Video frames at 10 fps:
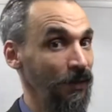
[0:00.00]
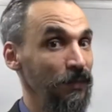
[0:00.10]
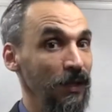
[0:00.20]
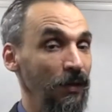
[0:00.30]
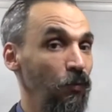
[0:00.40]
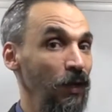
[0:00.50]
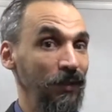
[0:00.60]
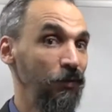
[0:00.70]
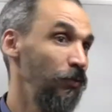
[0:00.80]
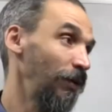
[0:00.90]
be
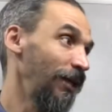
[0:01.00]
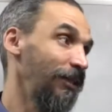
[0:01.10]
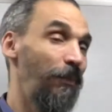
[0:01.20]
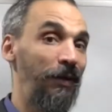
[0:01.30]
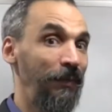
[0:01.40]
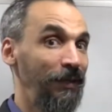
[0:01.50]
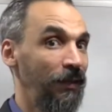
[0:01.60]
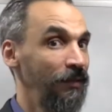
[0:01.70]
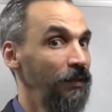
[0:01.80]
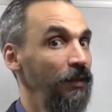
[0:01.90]
willing to experiment
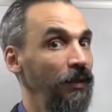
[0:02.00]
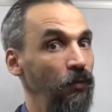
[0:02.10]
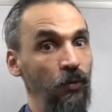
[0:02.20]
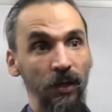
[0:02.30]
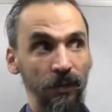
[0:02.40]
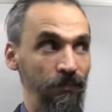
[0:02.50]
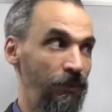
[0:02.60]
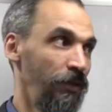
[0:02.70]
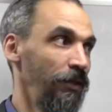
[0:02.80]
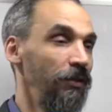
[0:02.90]
and see where
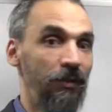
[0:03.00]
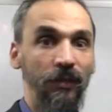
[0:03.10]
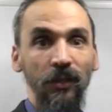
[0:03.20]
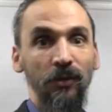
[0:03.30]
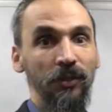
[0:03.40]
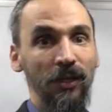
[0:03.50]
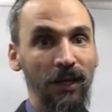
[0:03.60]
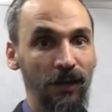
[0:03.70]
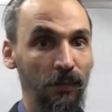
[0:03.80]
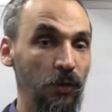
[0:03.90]
you
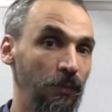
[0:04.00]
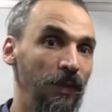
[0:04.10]
can earn more.